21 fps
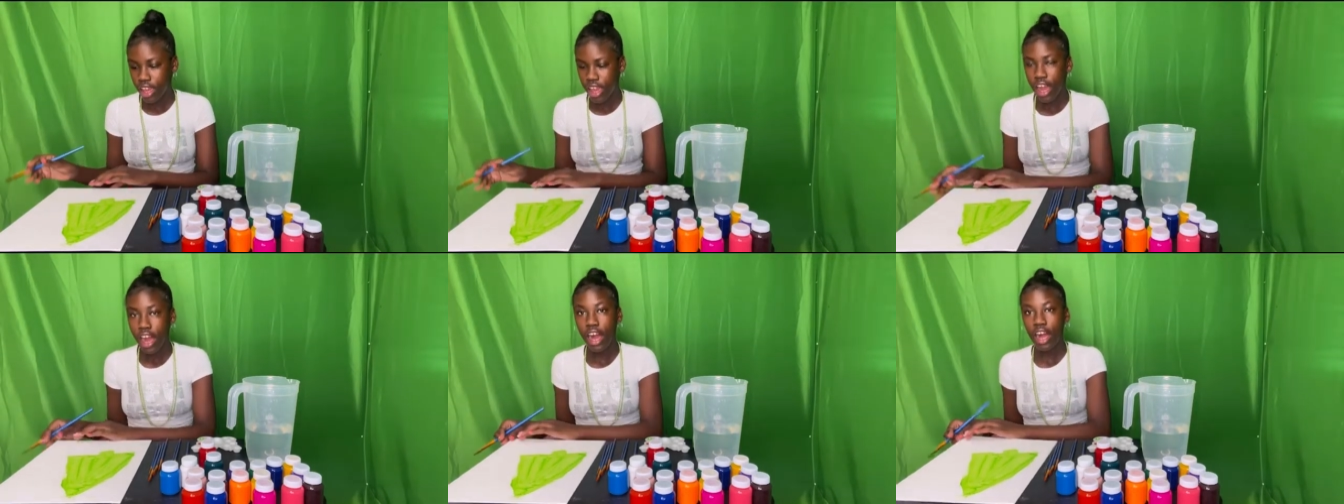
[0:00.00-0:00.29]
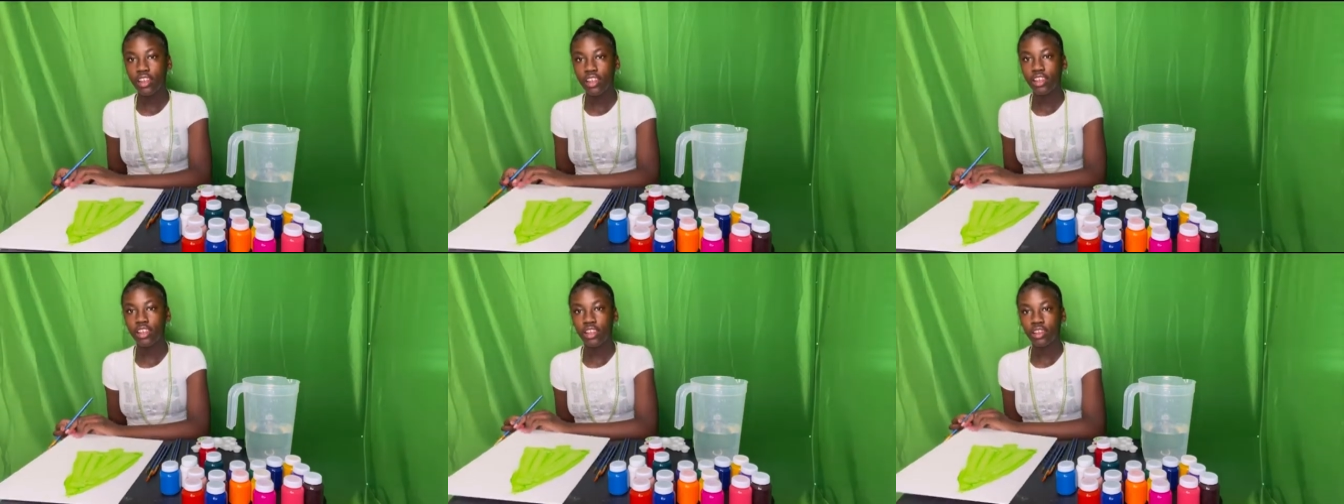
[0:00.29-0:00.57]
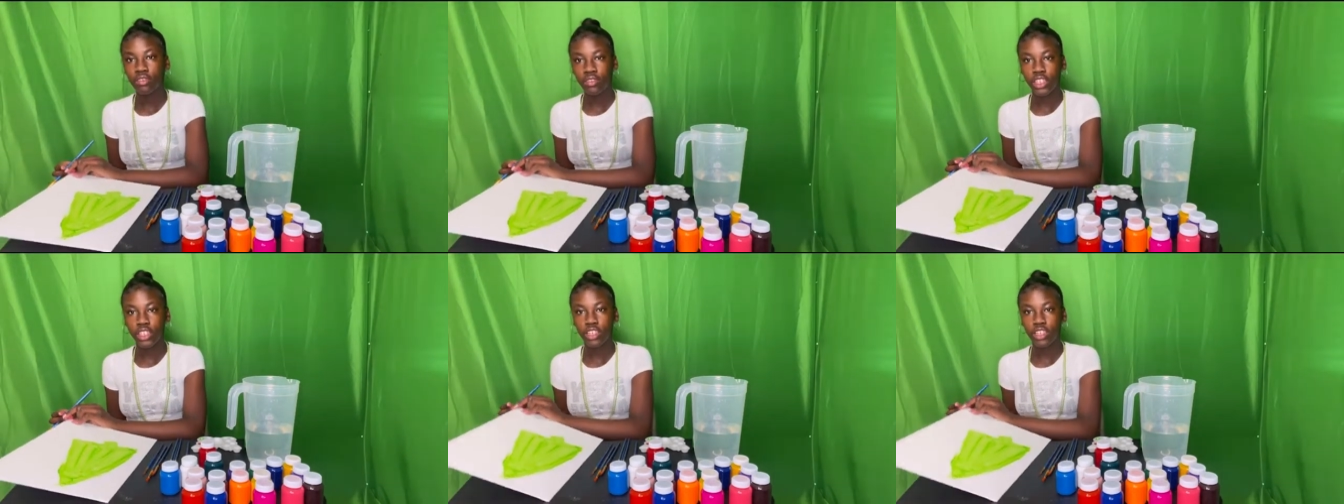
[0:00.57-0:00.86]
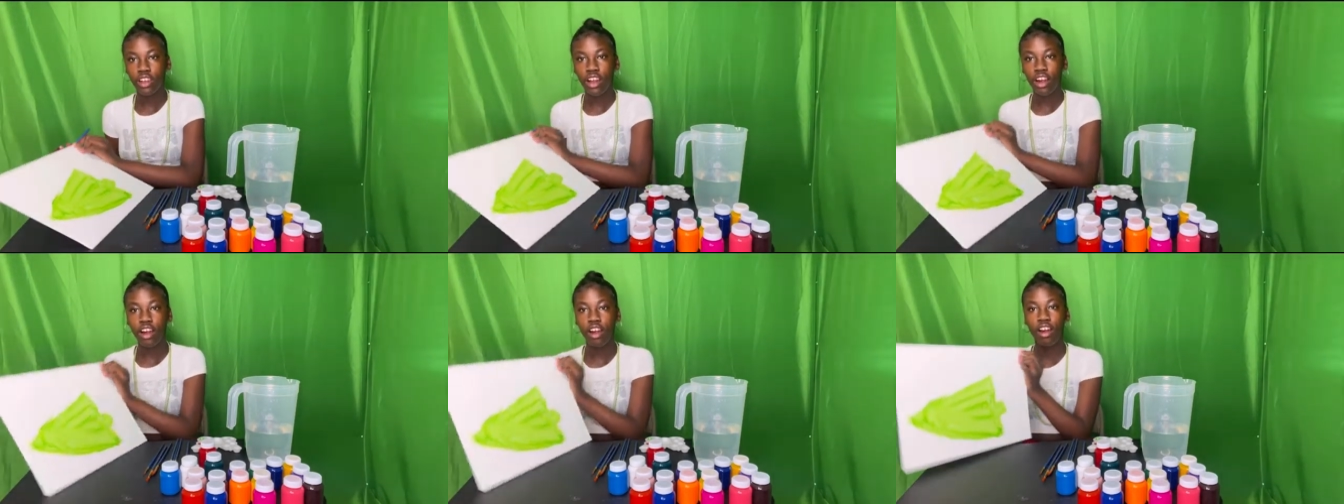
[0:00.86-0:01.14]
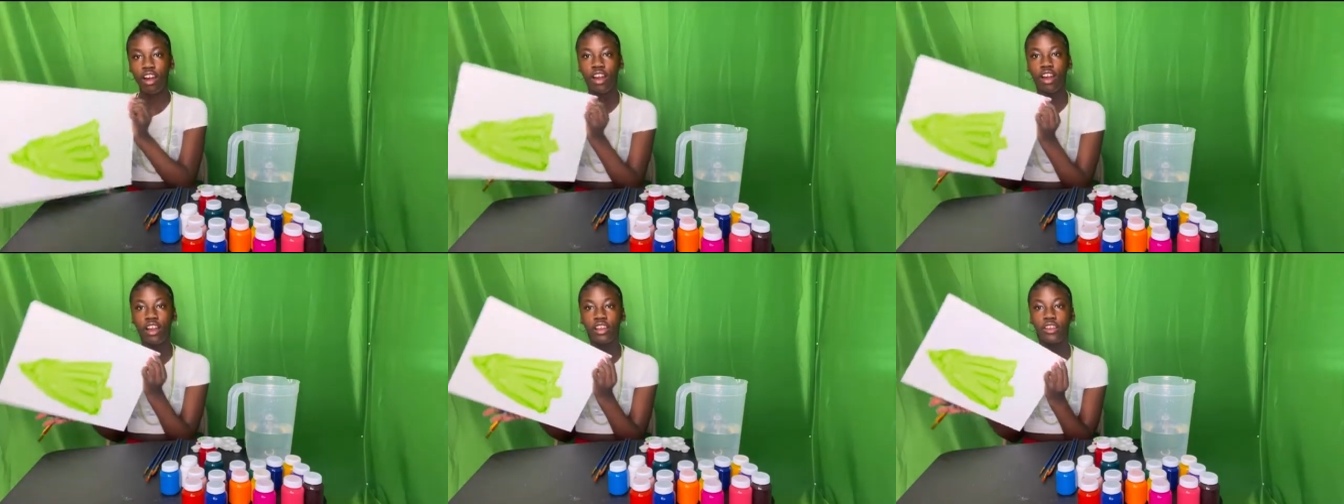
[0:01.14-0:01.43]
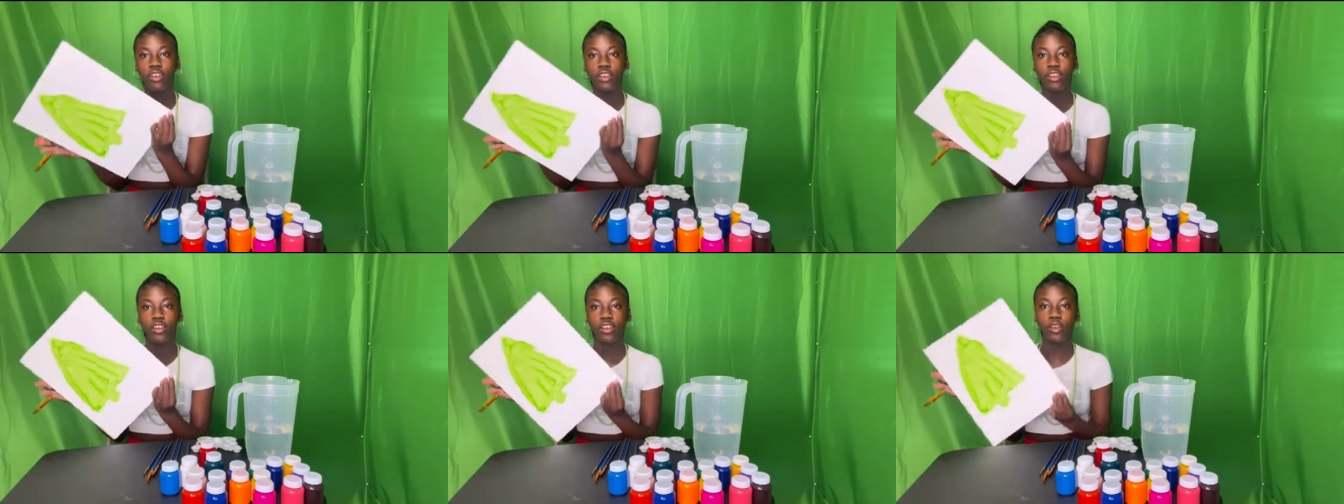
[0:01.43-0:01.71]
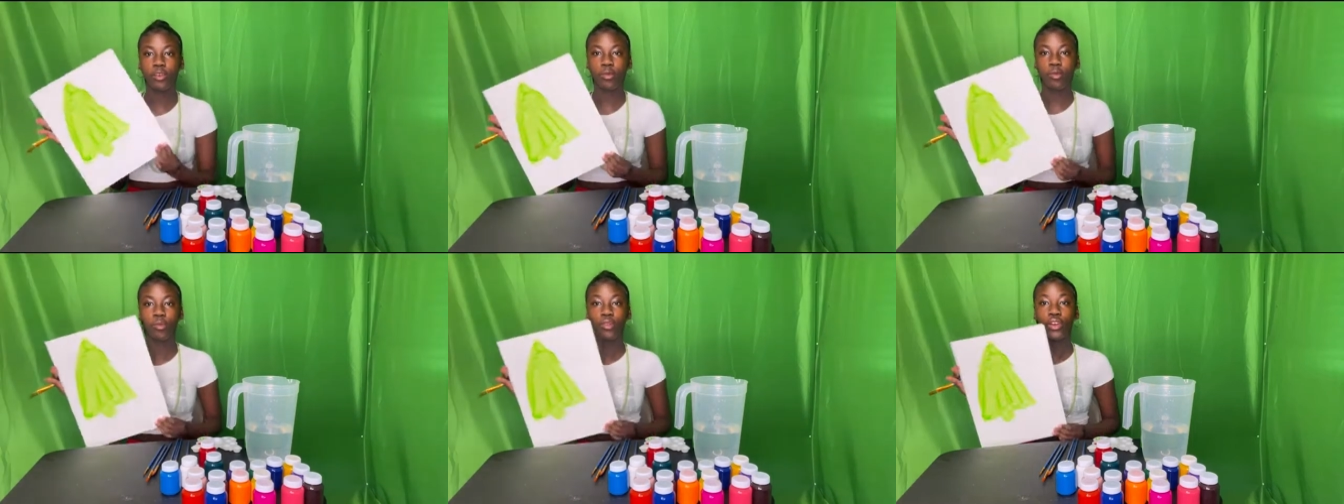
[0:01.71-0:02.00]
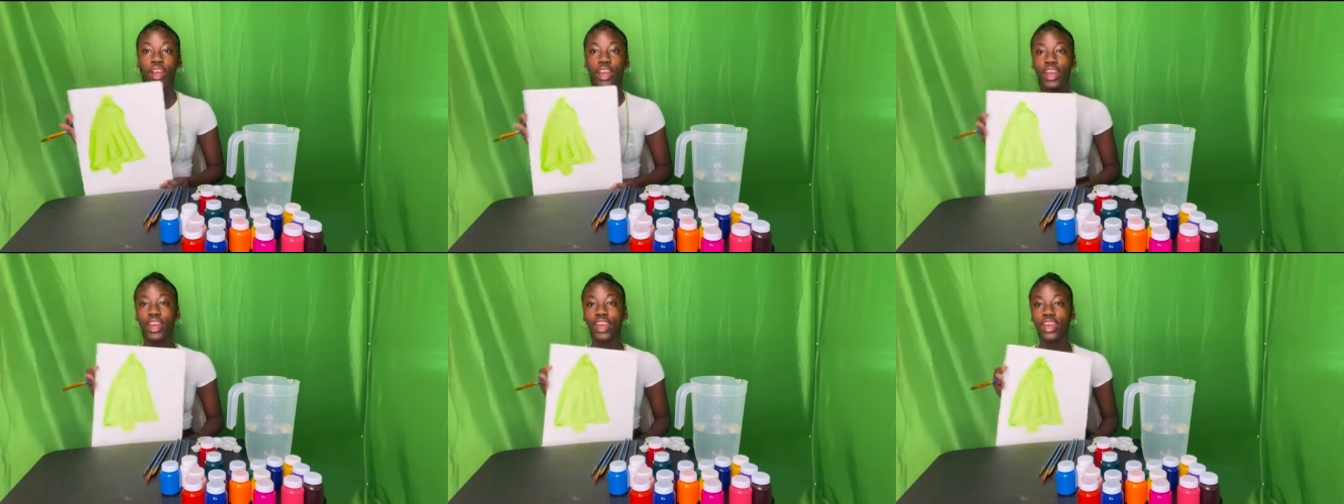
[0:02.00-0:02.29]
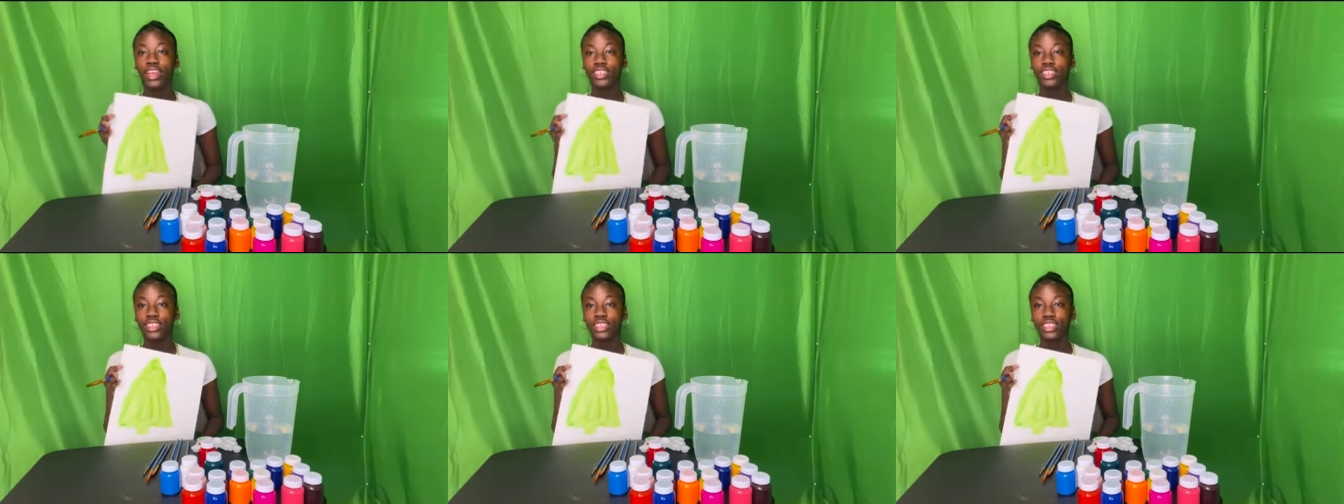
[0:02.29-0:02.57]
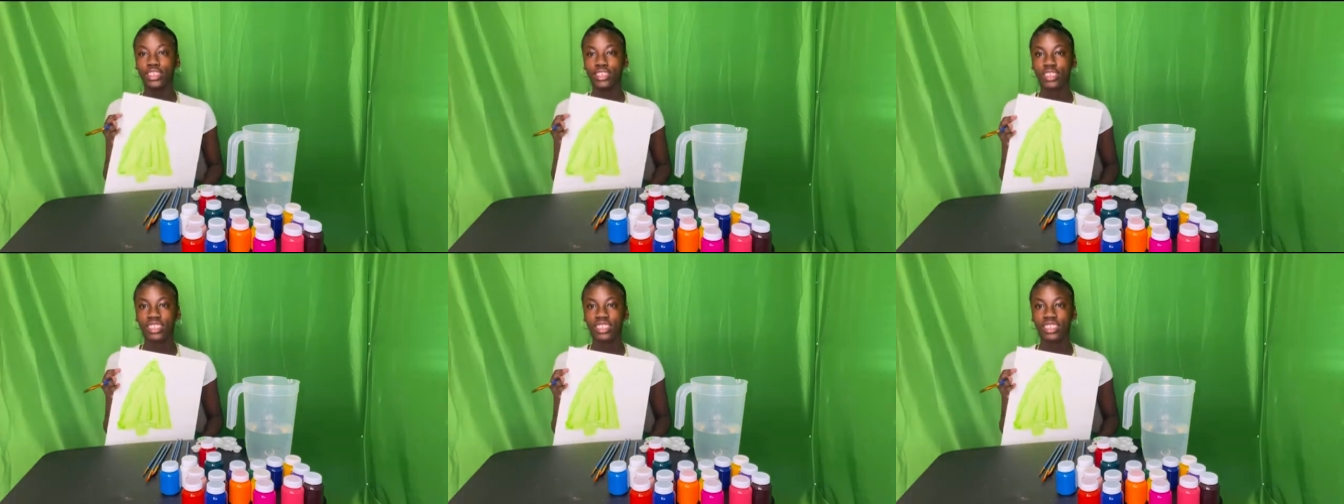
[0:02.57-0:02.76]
How lovely are your branches.